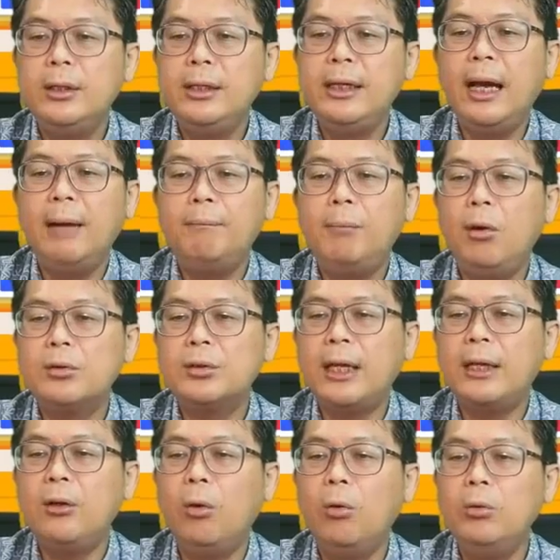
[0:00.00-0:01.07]
Bolstead Holding.
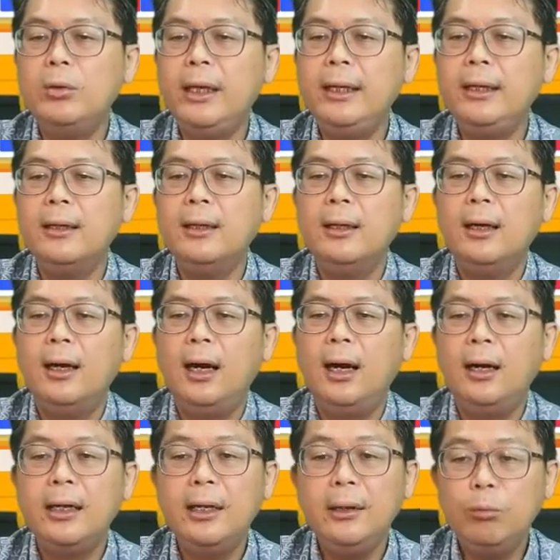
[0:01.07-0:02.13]
Yeah, Bolstead
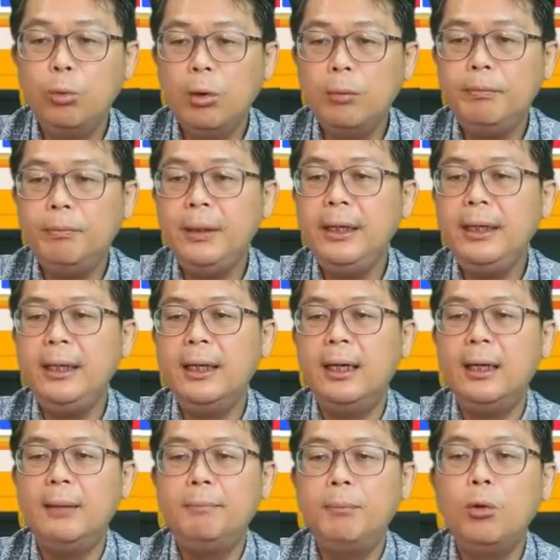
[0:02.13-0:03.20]
Holding. It
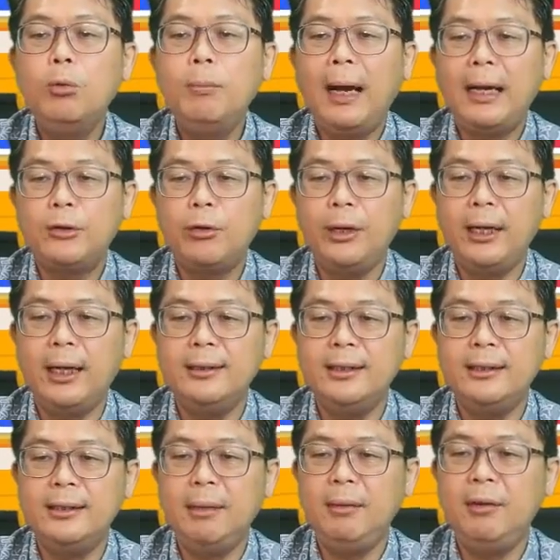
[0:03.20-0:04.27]
would be a
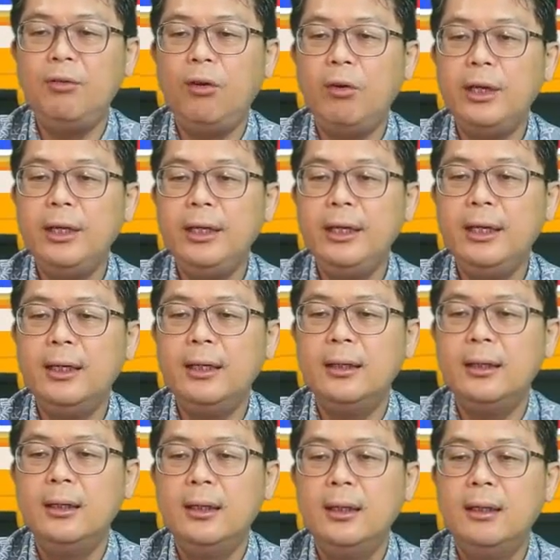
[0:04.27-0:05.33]
pullback trade, as I said before
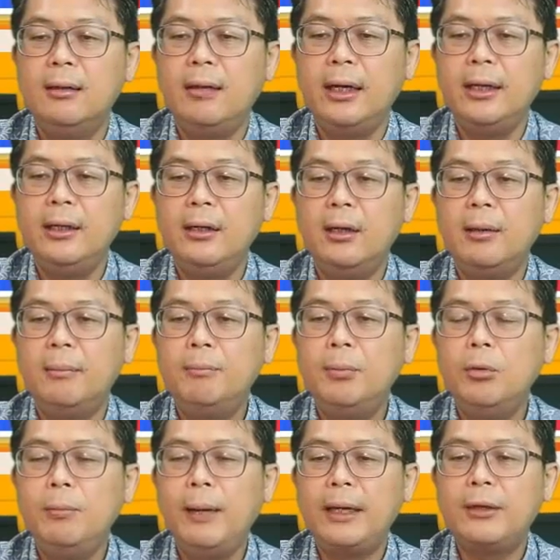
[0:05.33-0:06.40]
in here. Right,
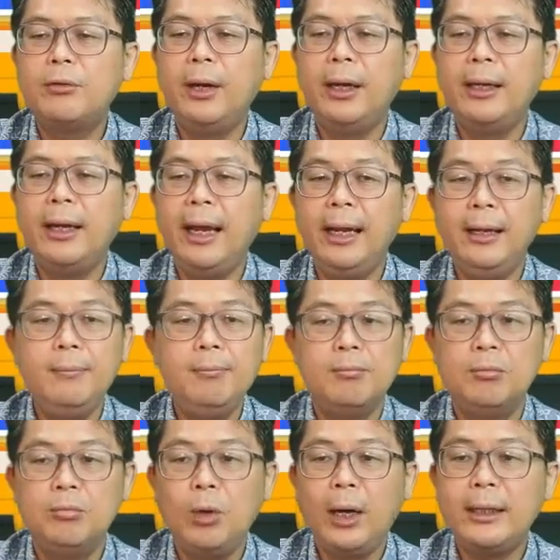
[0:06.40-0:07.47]
you got a pullback
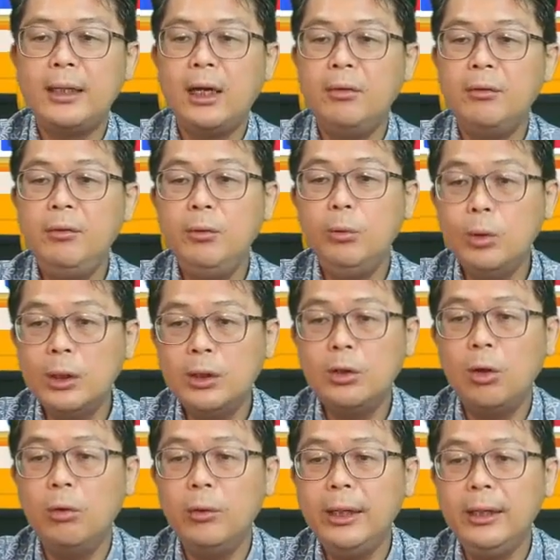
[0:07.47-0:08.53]
trade, and right now,
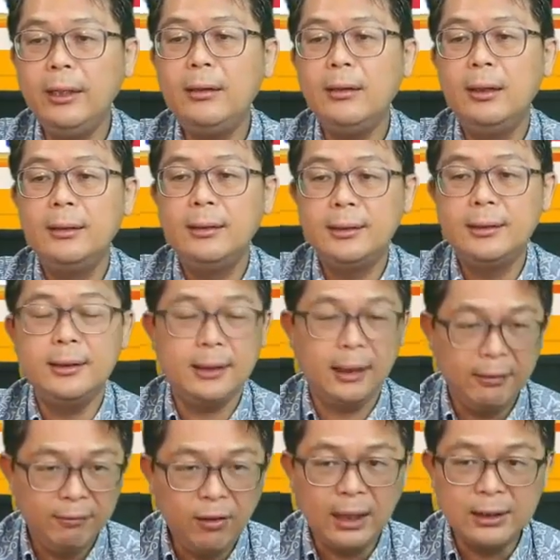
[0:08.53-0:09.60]
if you were to go in,
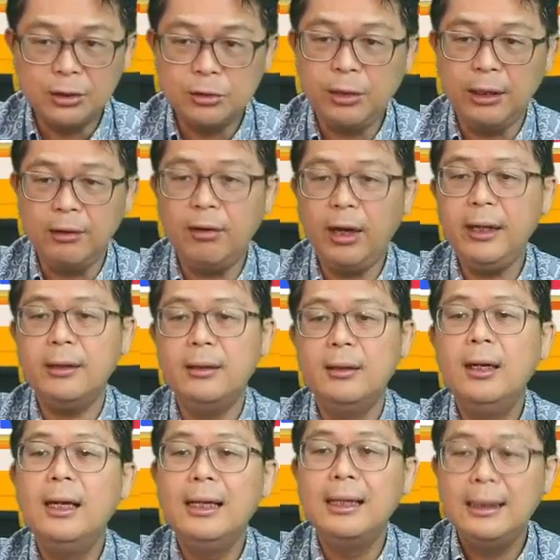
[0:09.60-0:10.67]
this is an advanced
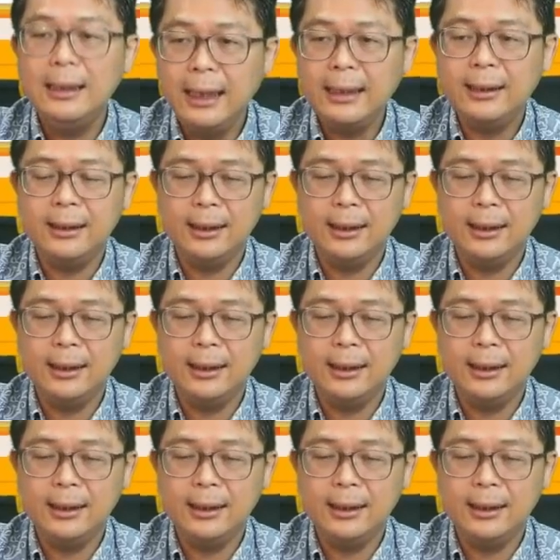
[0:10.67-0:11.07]
trade, right?